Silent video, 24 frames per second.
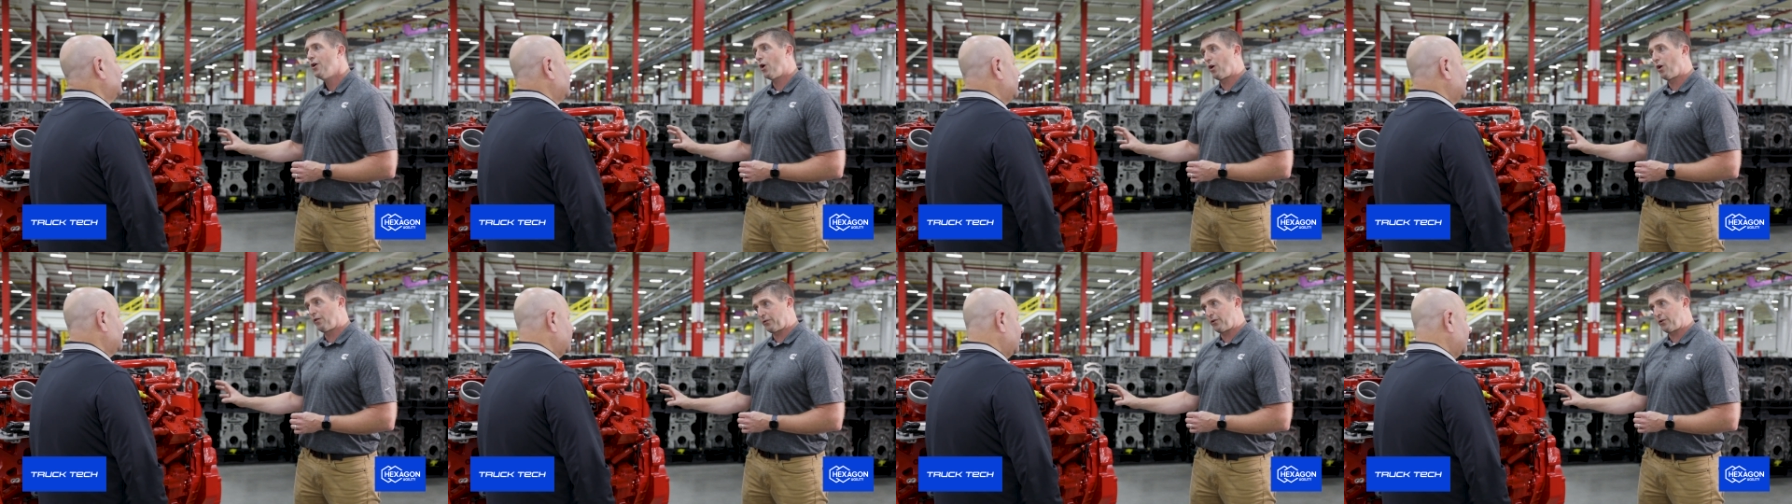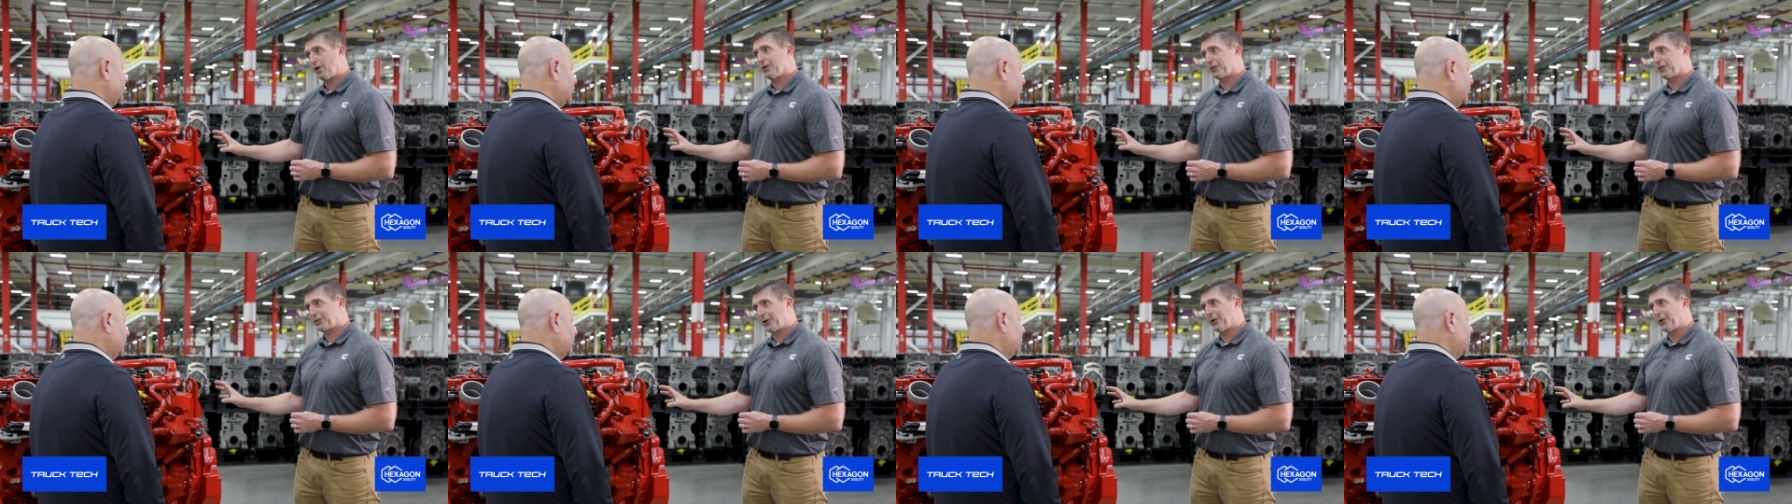
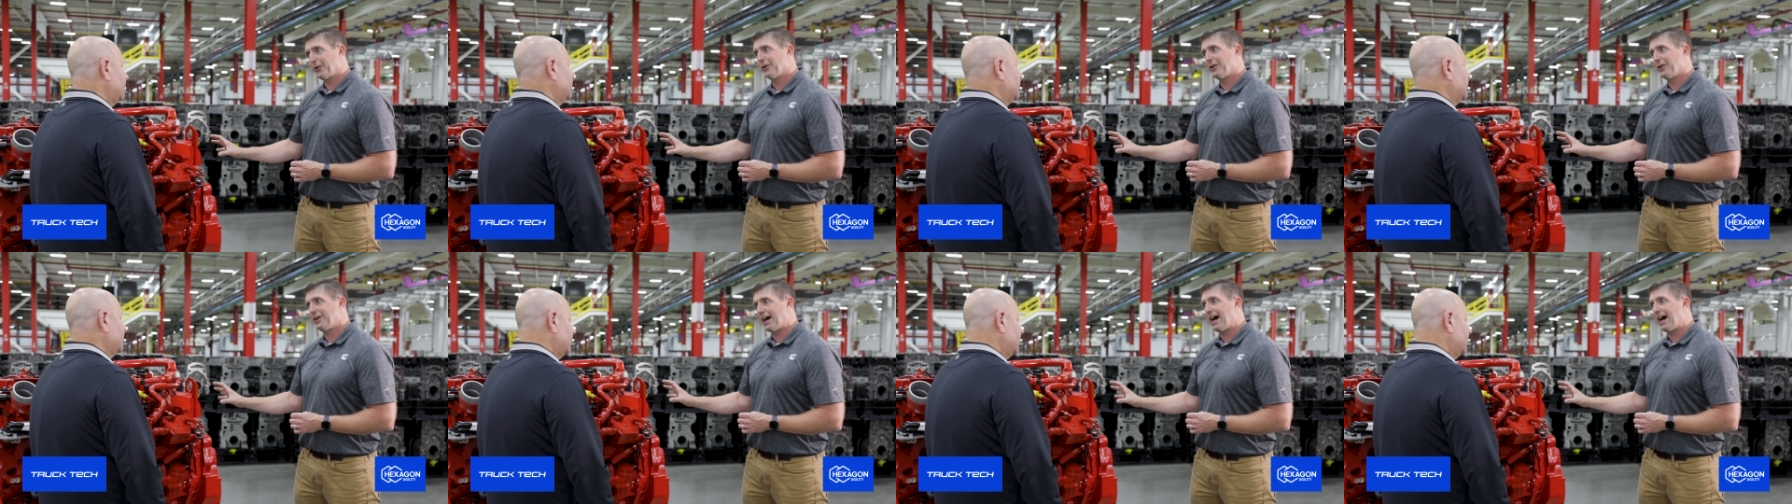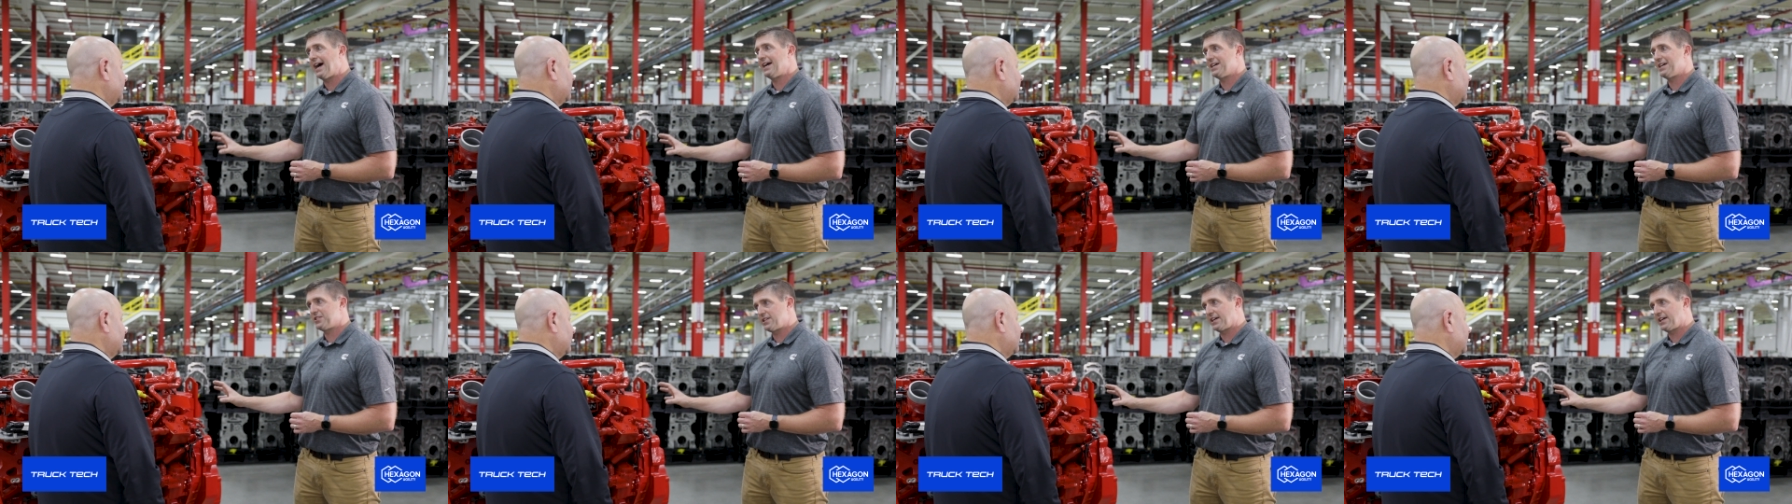over our current
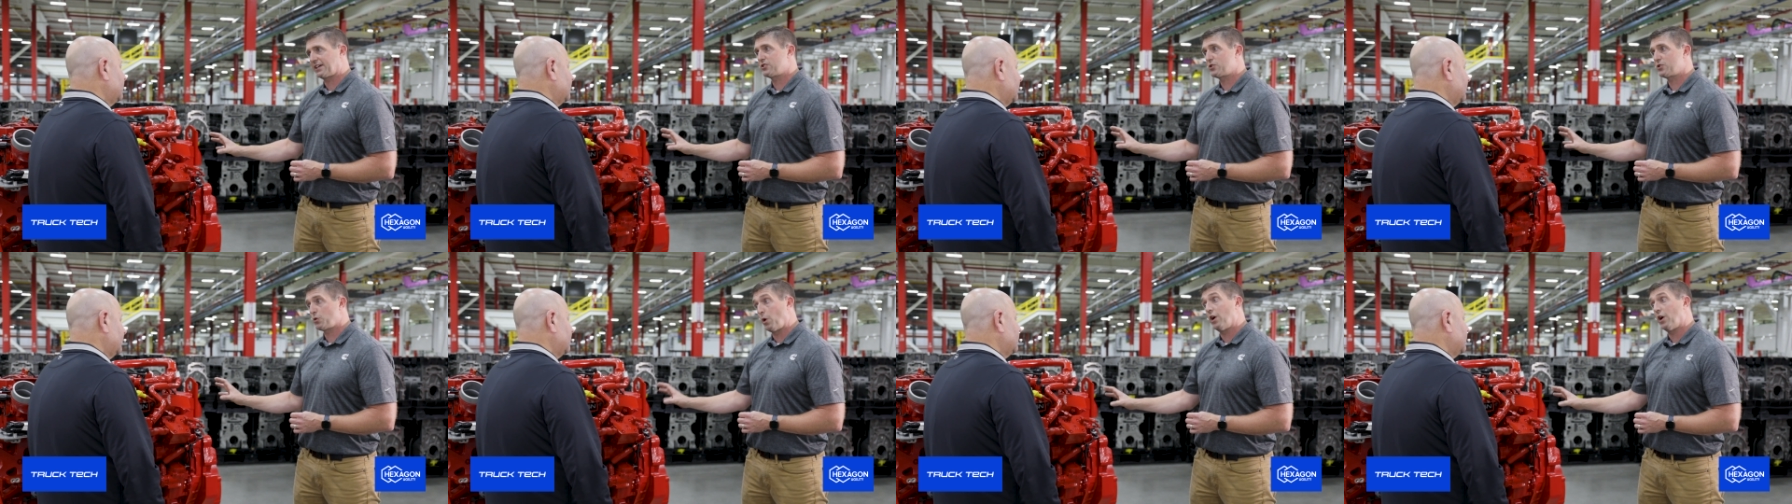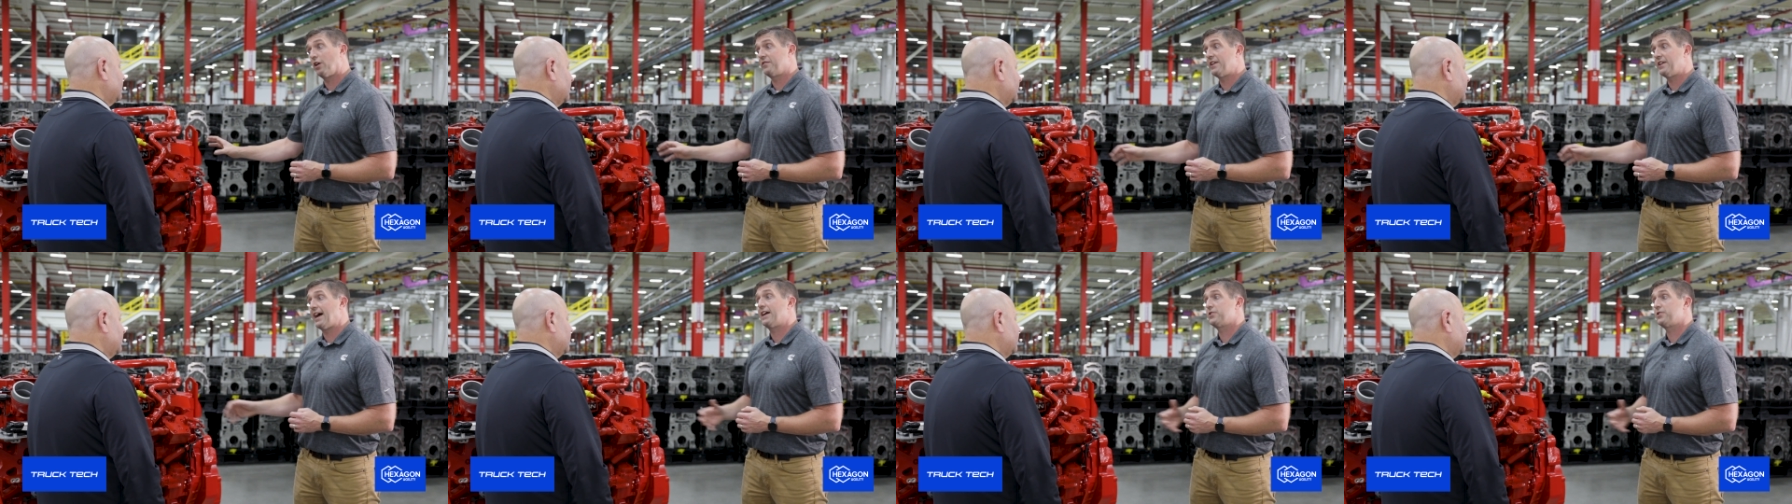ISX
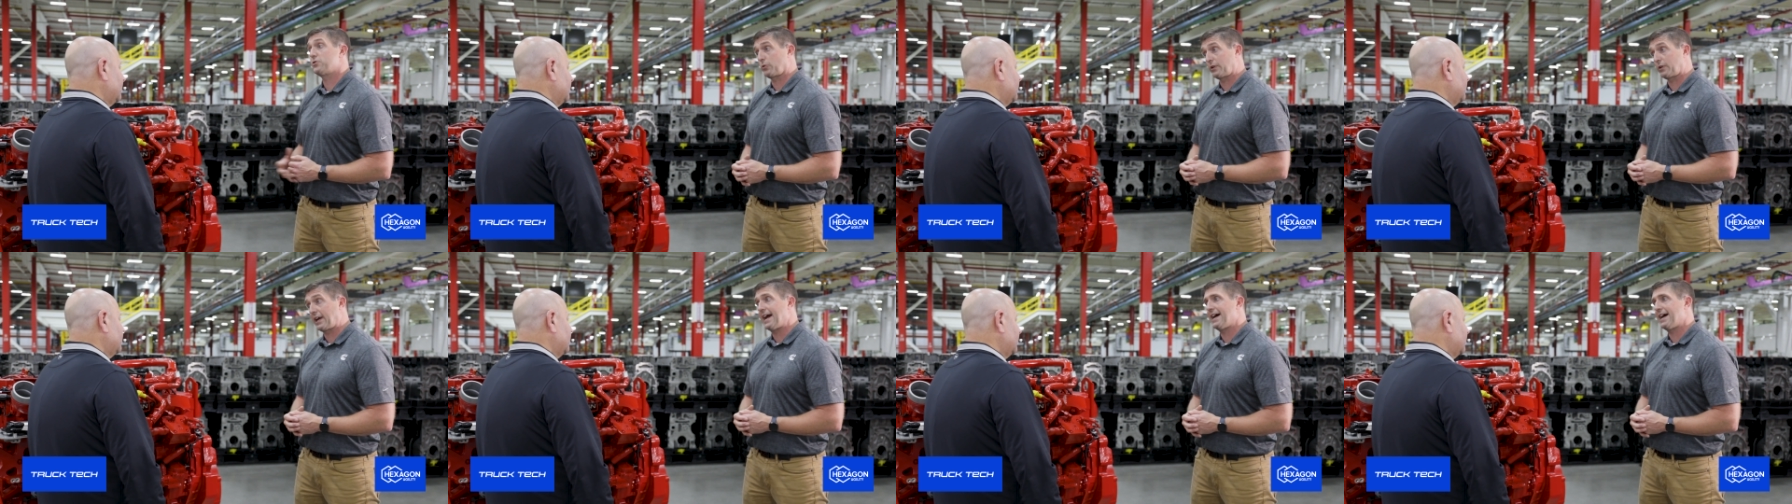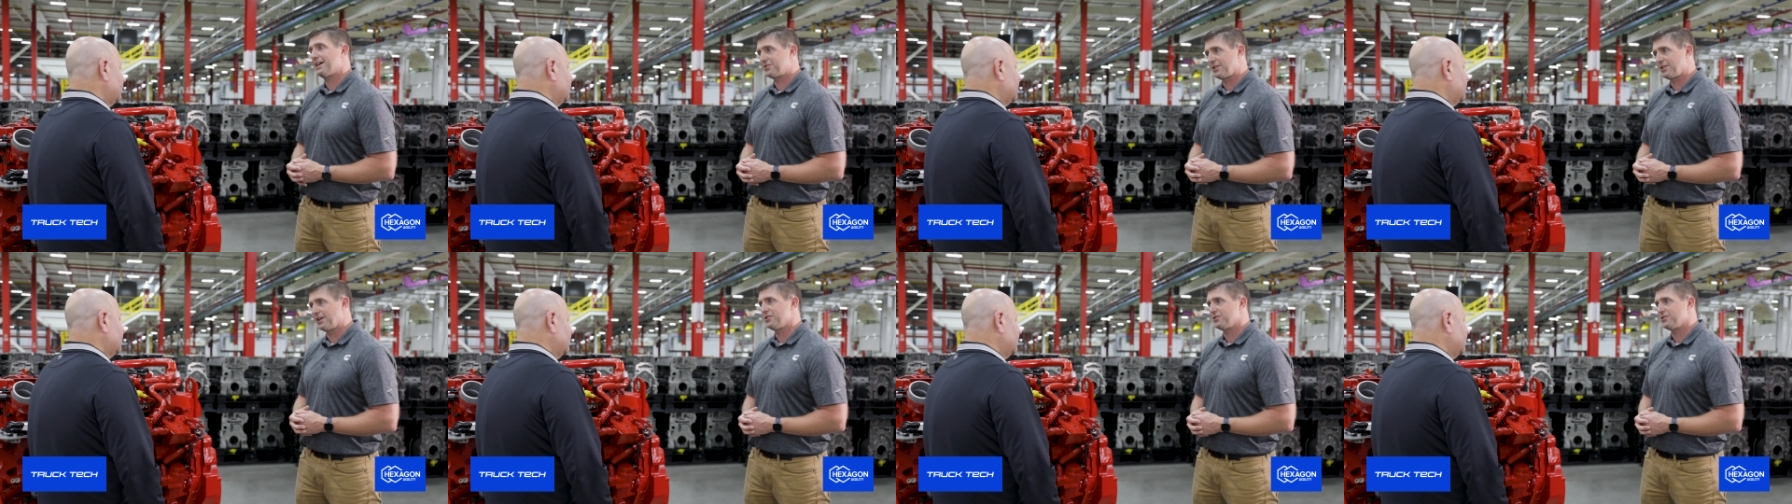12 natural
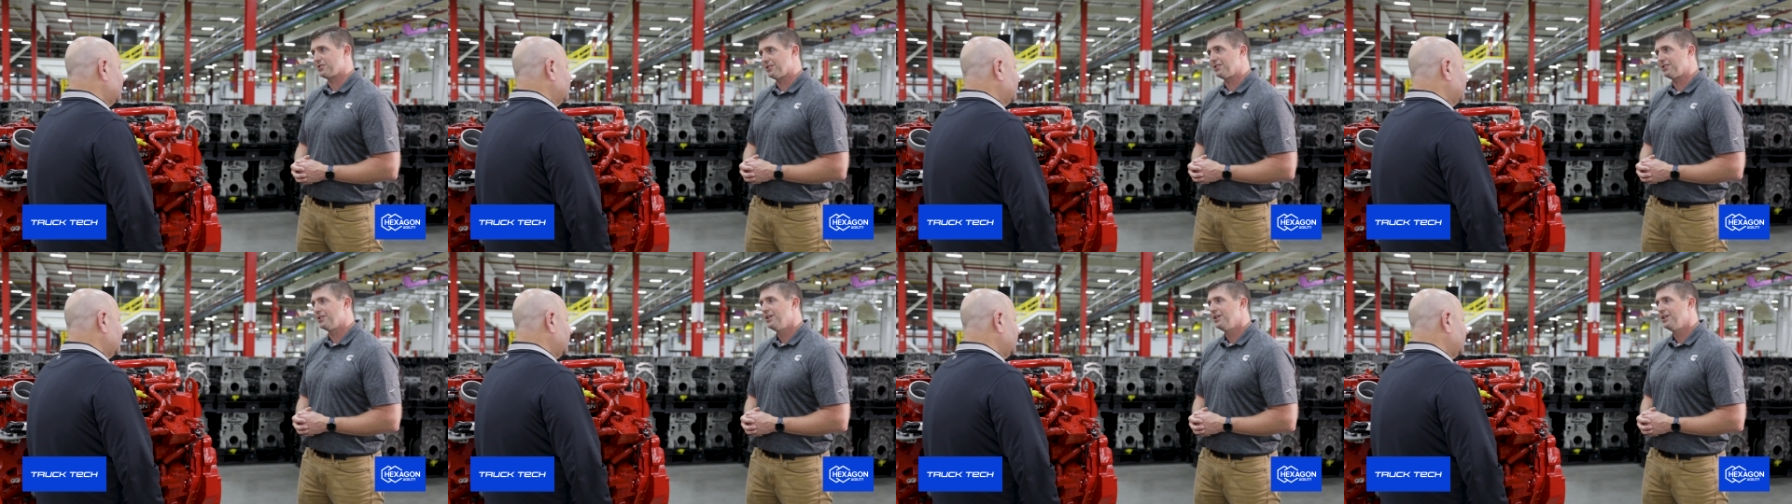gas engine.